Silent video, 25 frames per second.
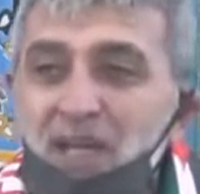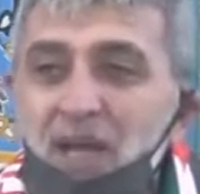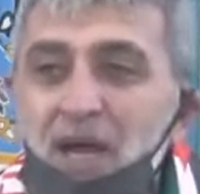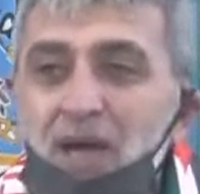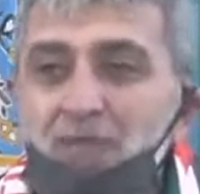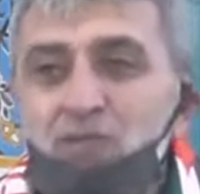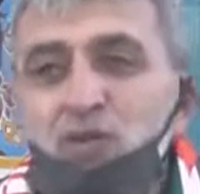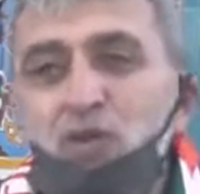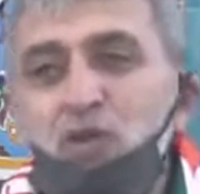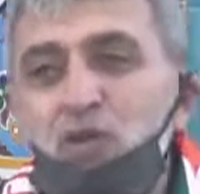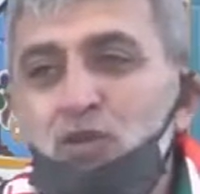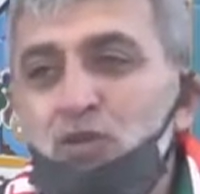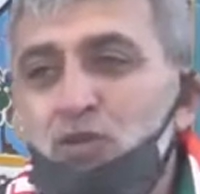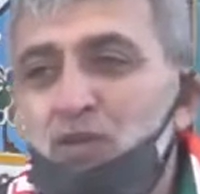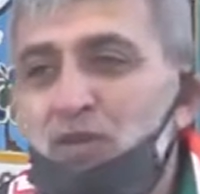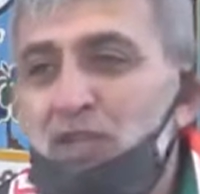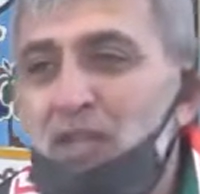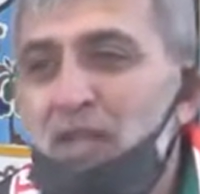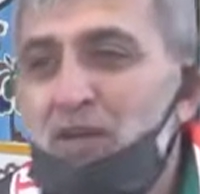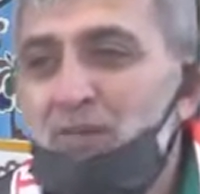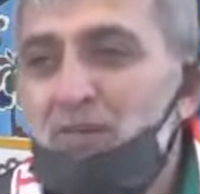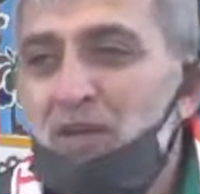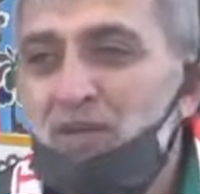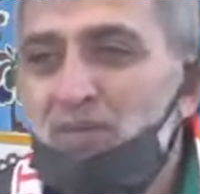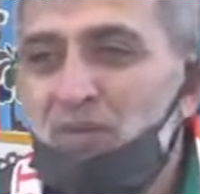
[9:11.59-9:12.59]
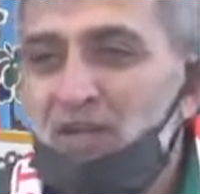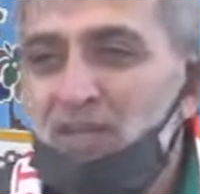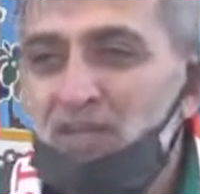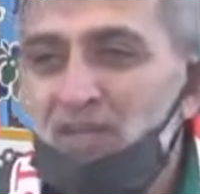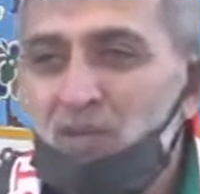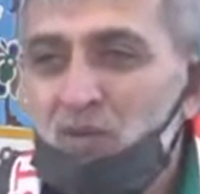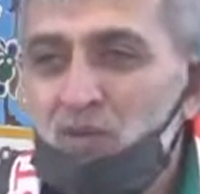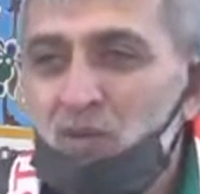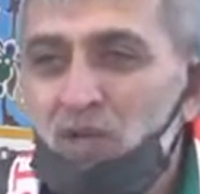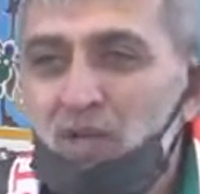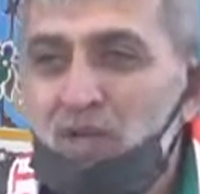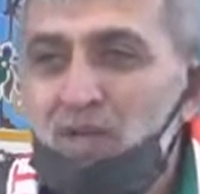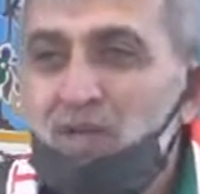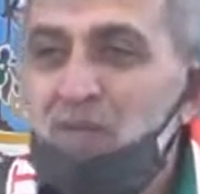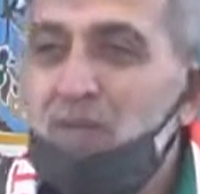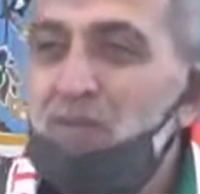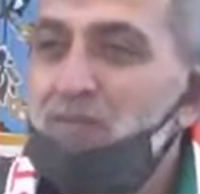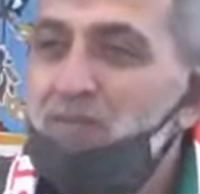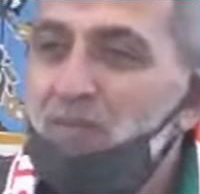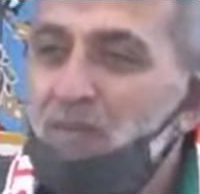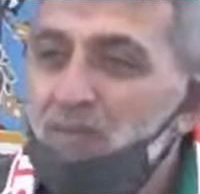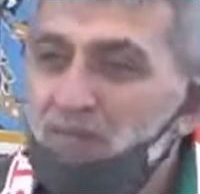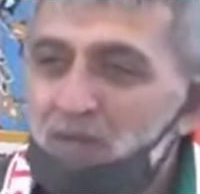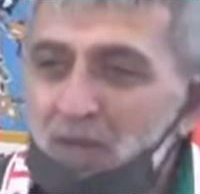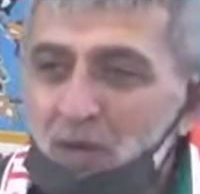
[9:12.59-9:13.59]
I'm going to tell my brother why.
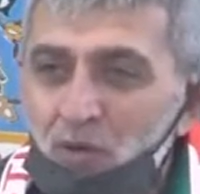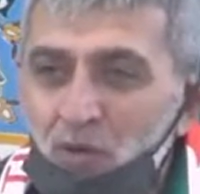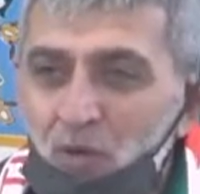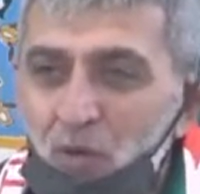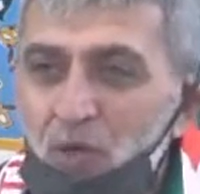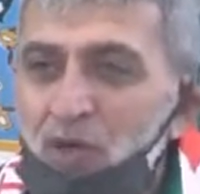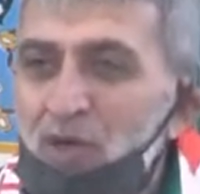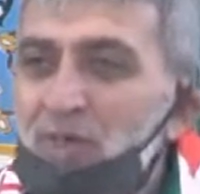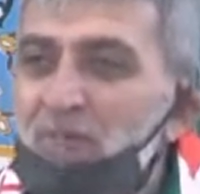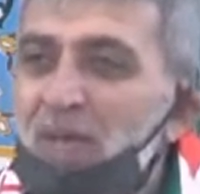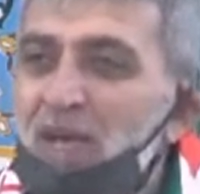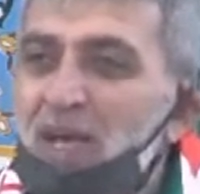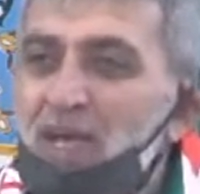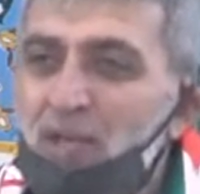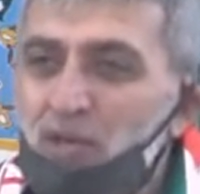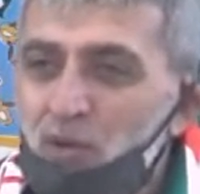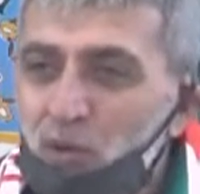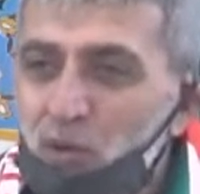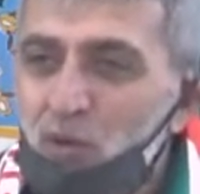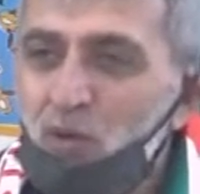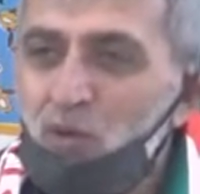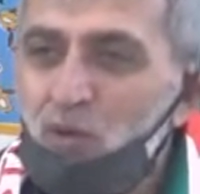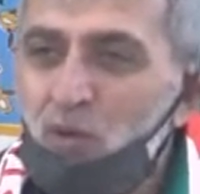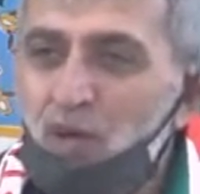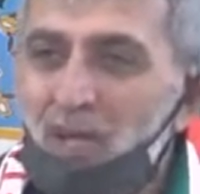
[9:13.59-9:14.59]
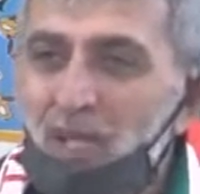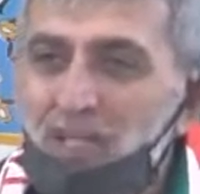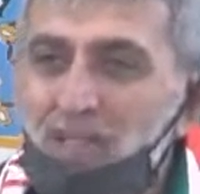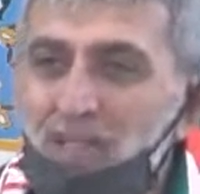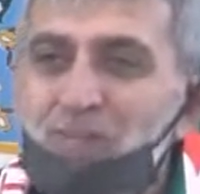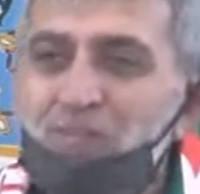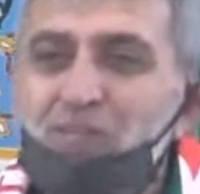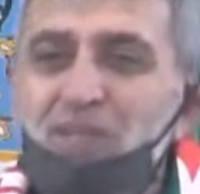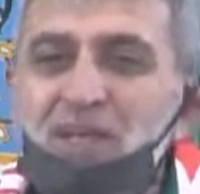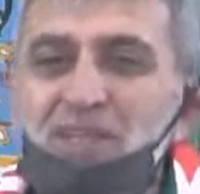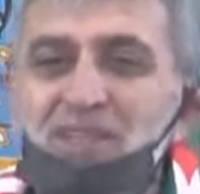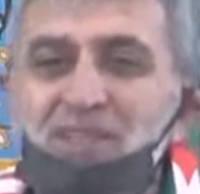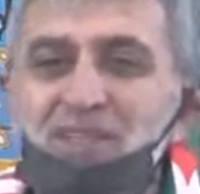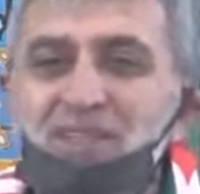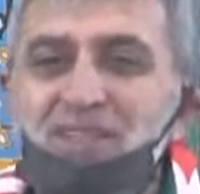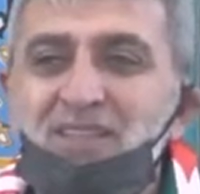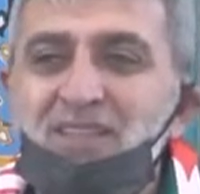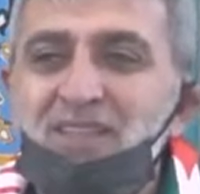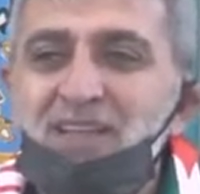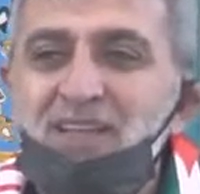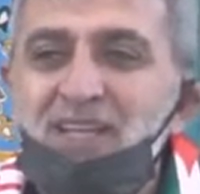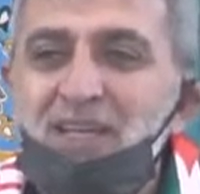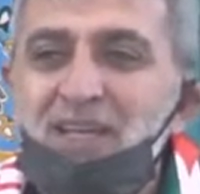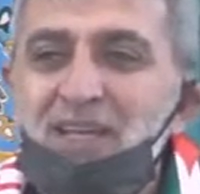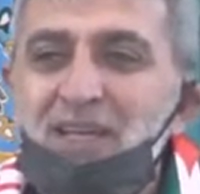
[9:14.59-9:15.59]
Maybe our ulama know why, but
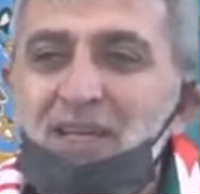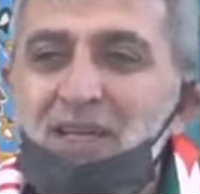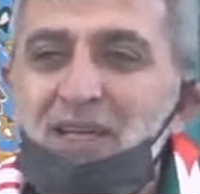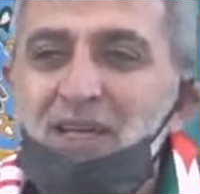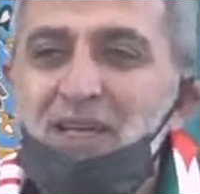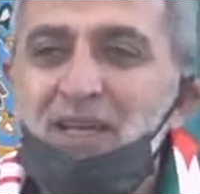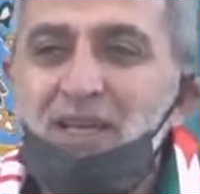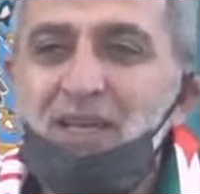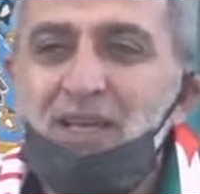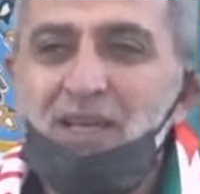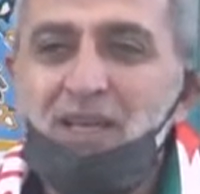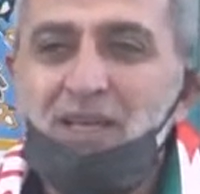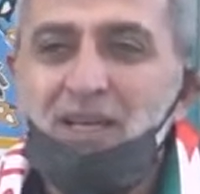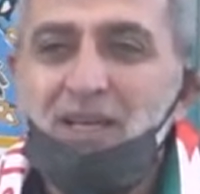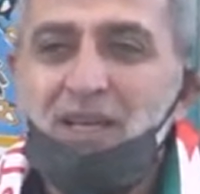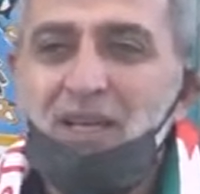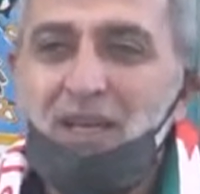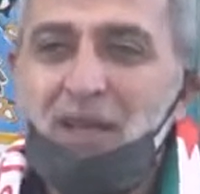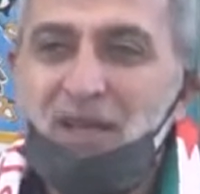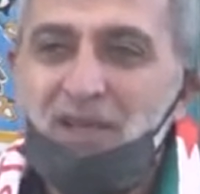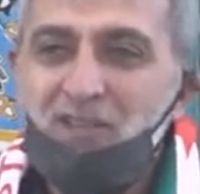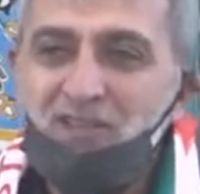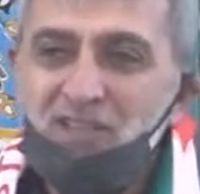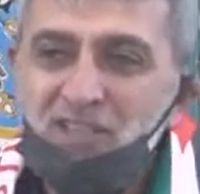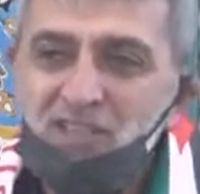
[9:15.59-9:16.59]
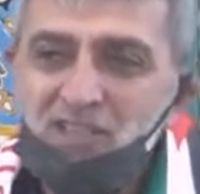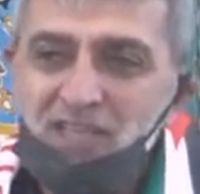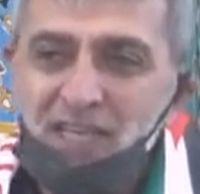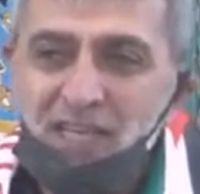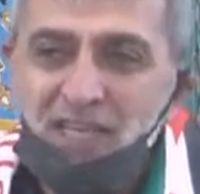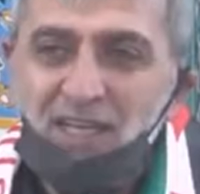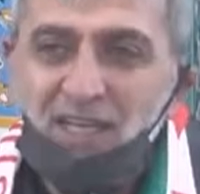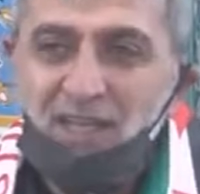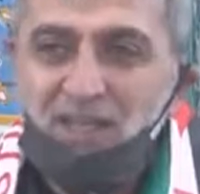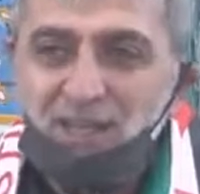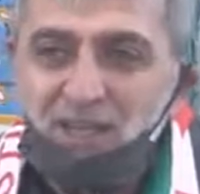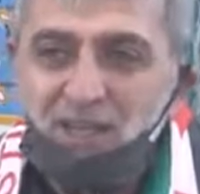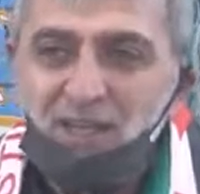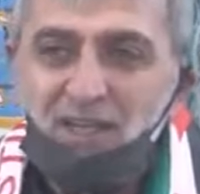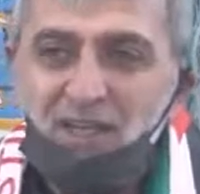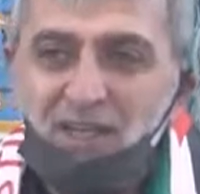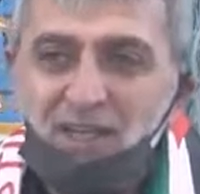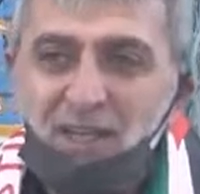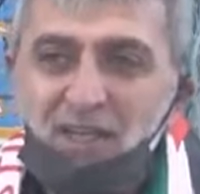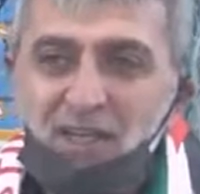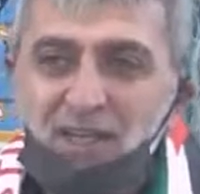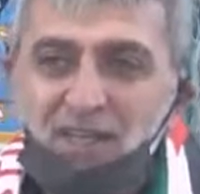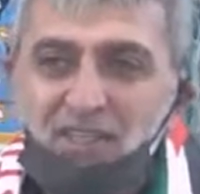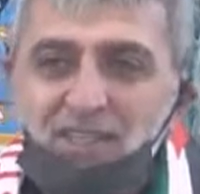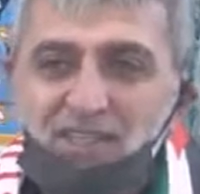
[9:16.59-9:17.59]
uh, I just gonna uh,
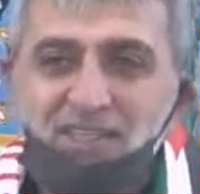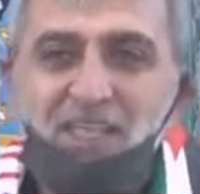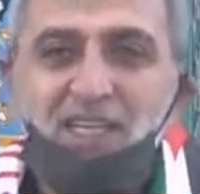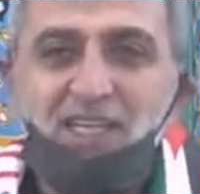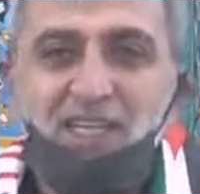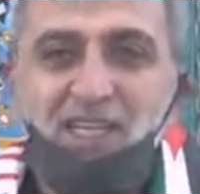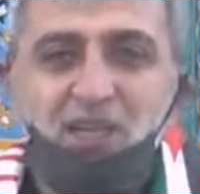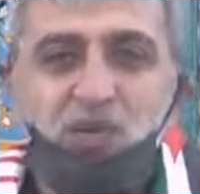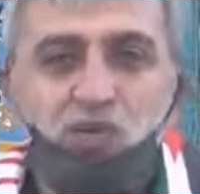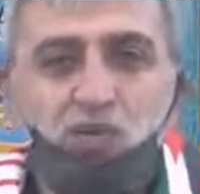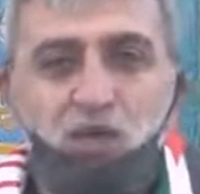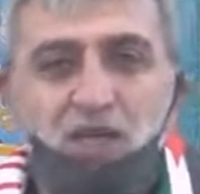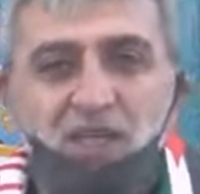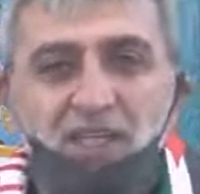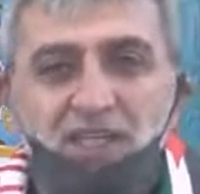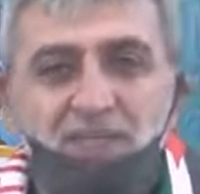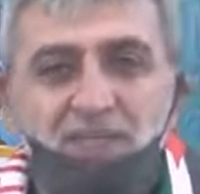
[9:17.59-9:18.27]
say it why.